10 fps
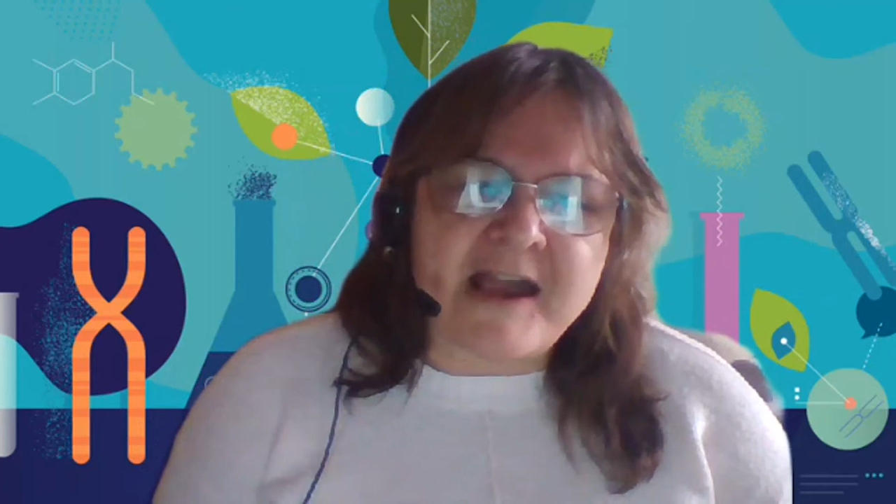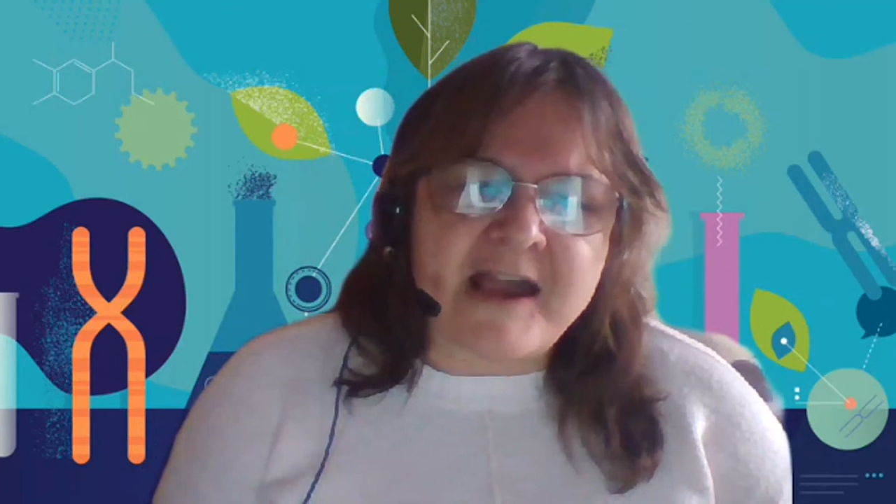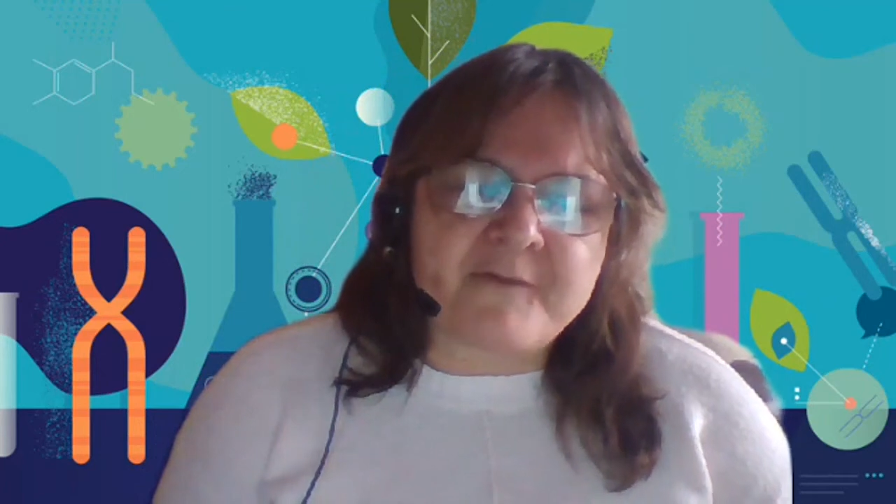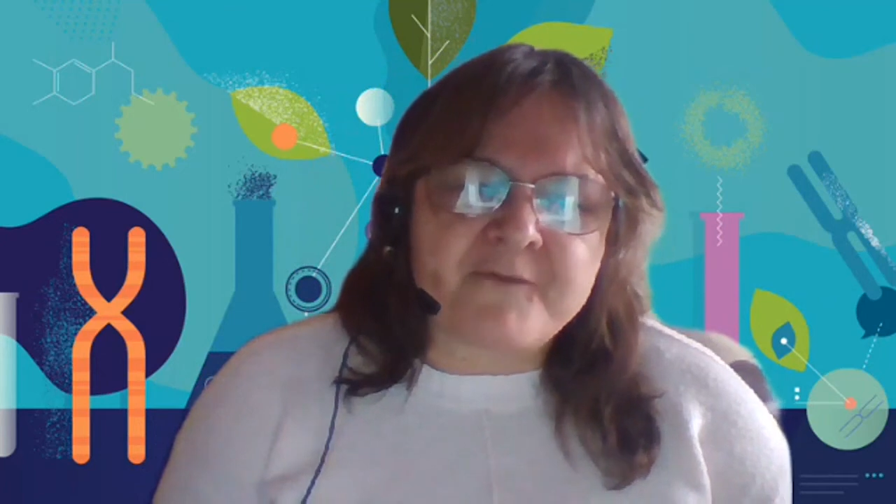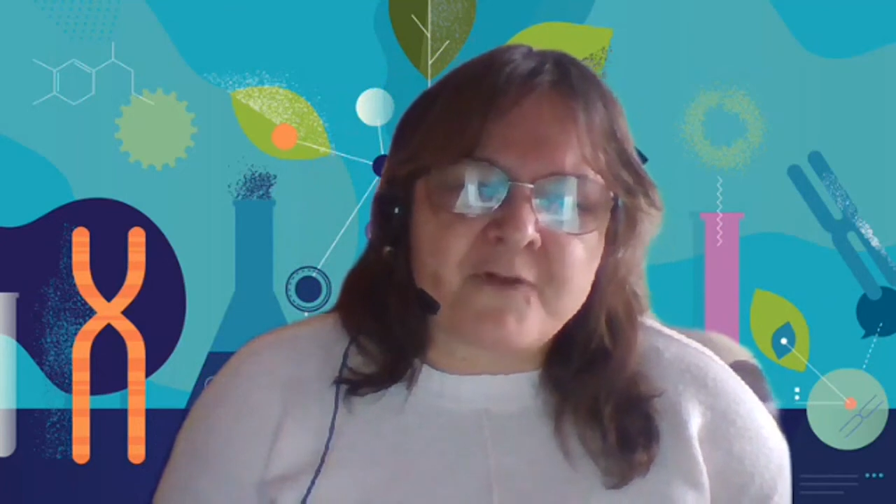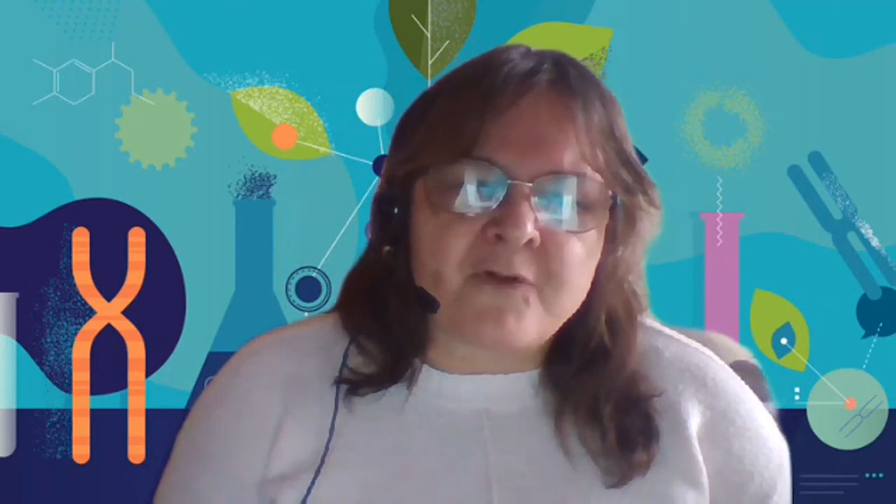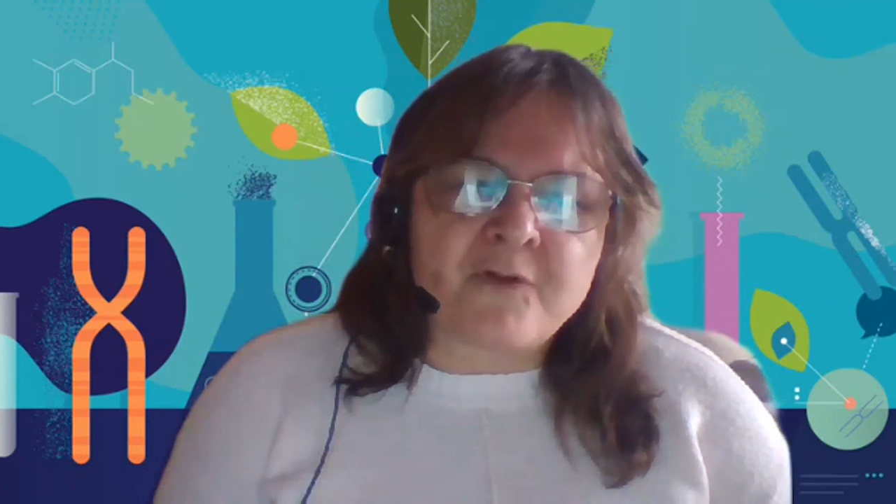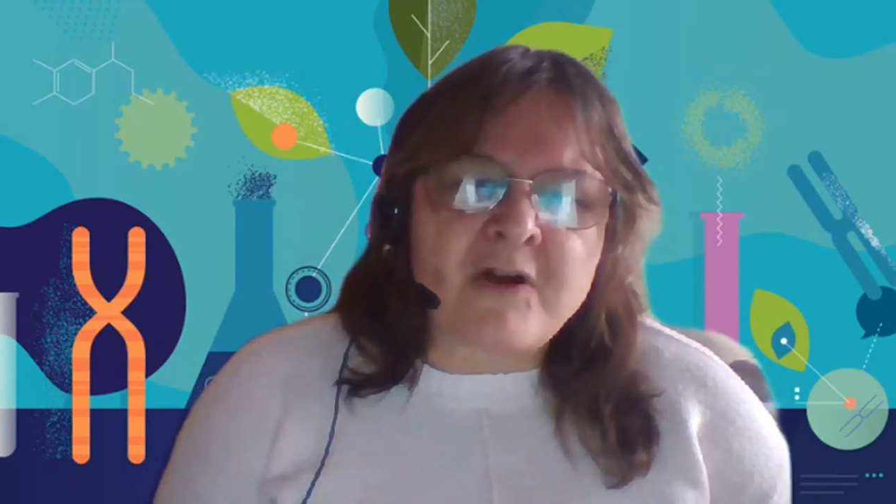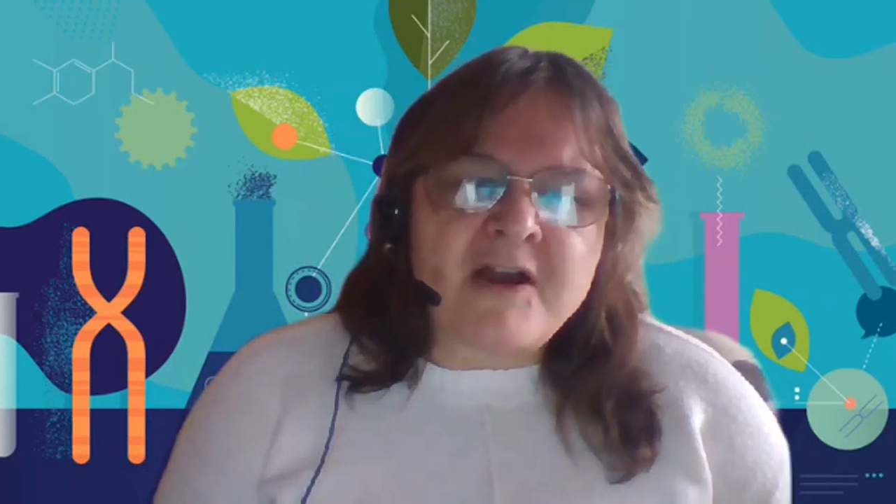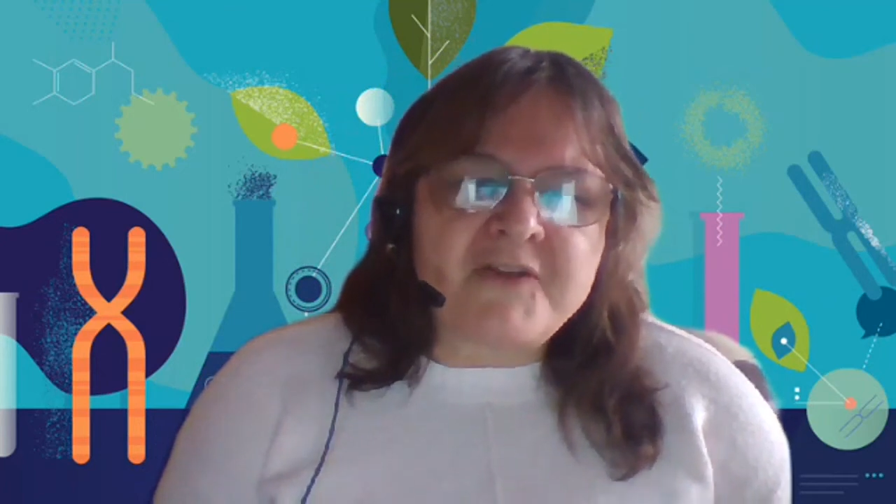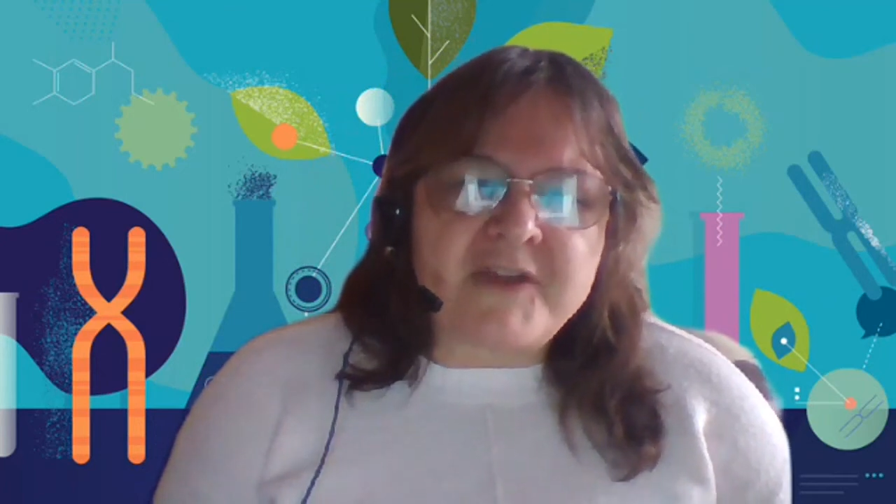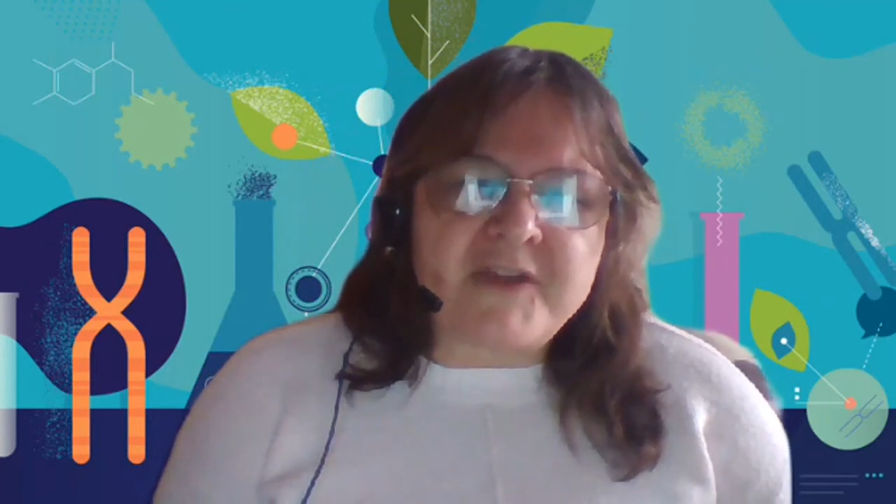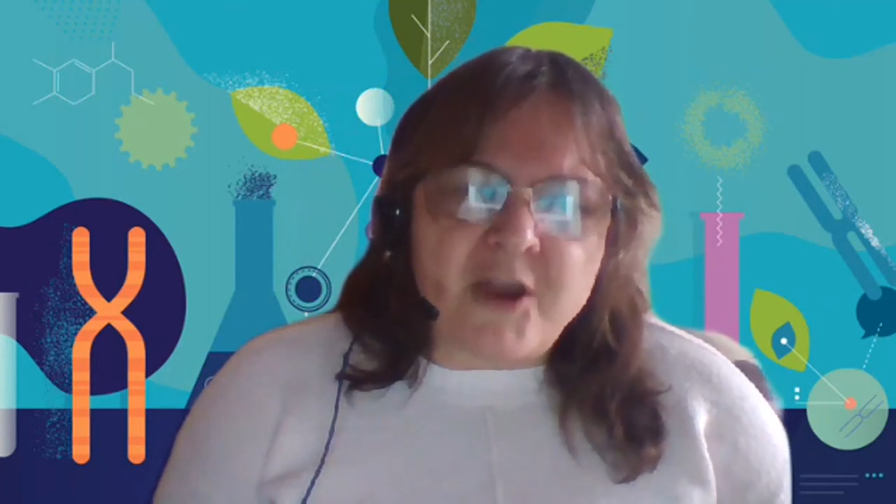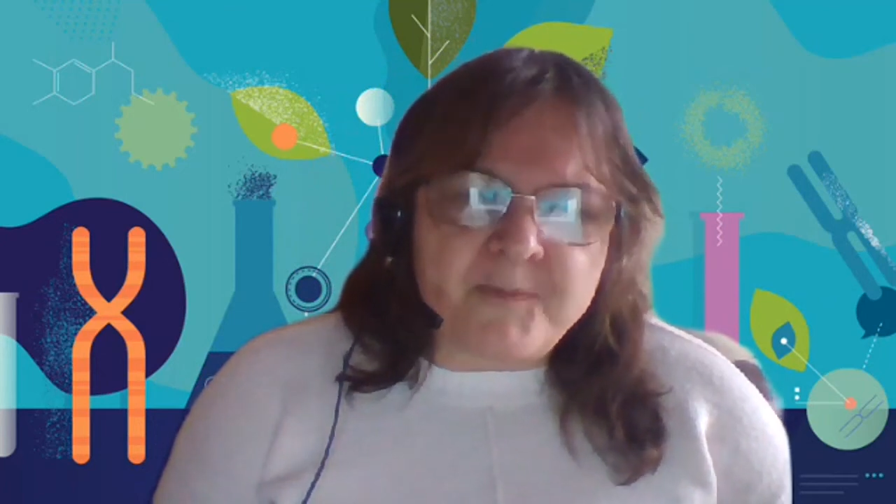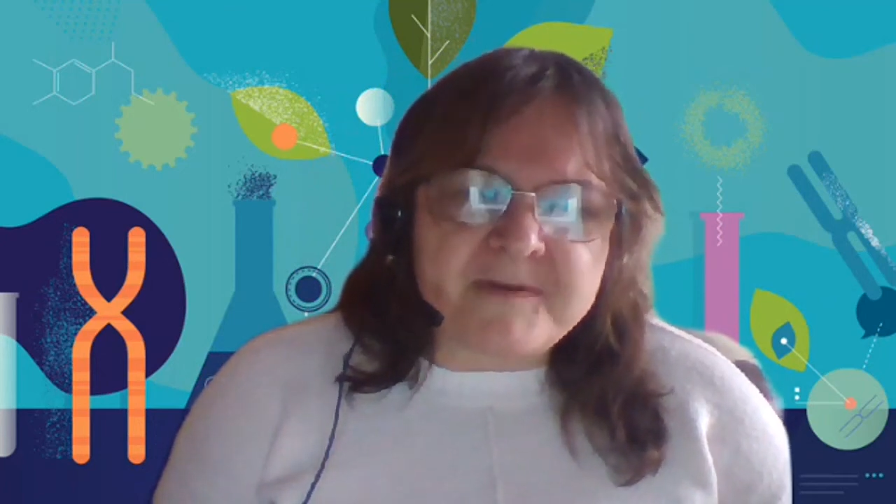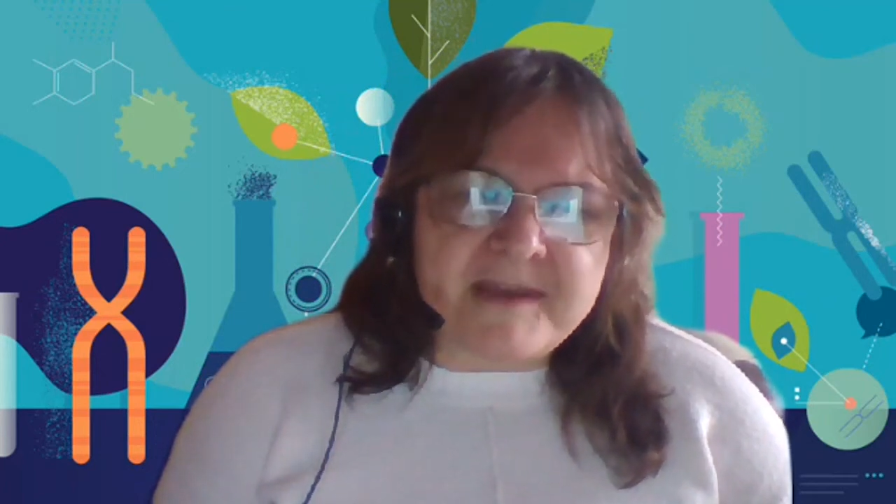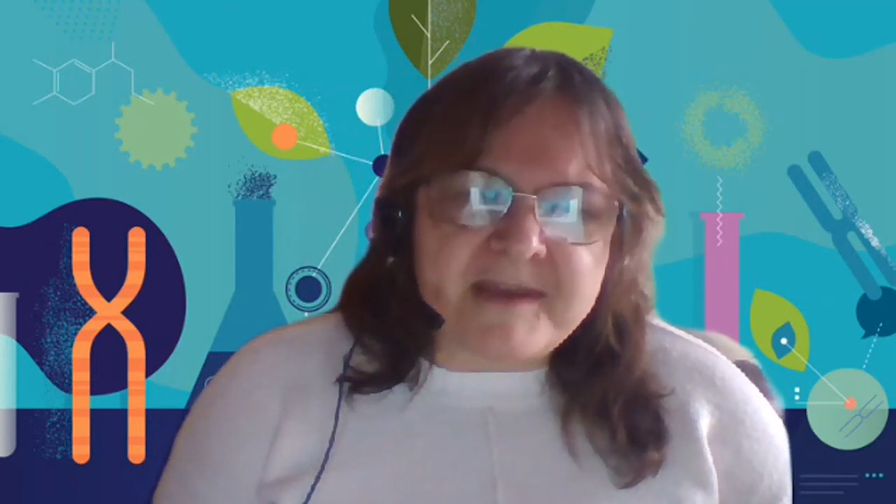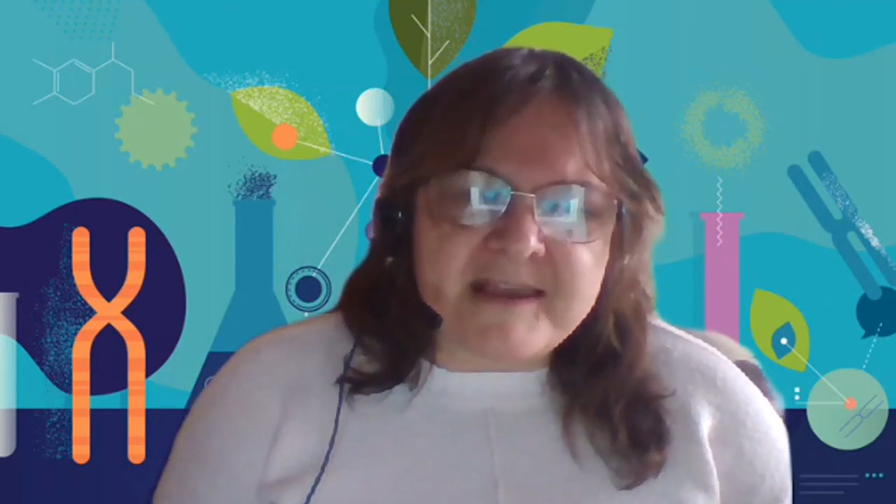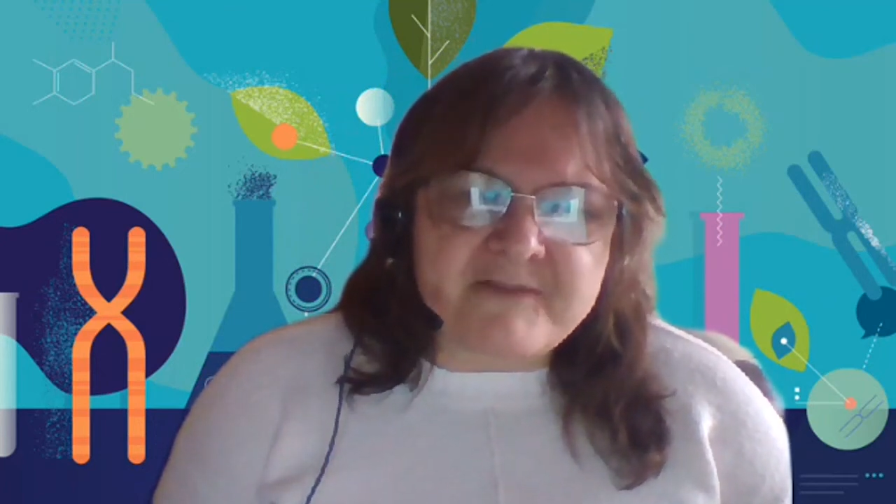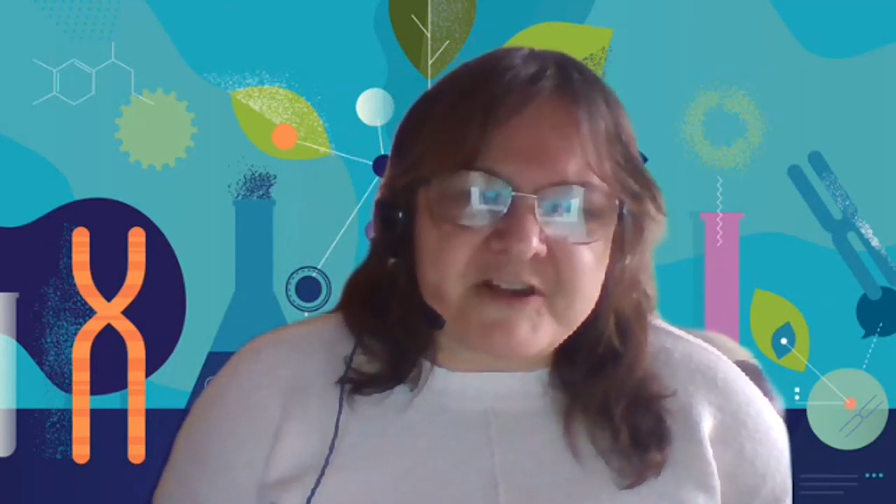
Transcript: look out for the open days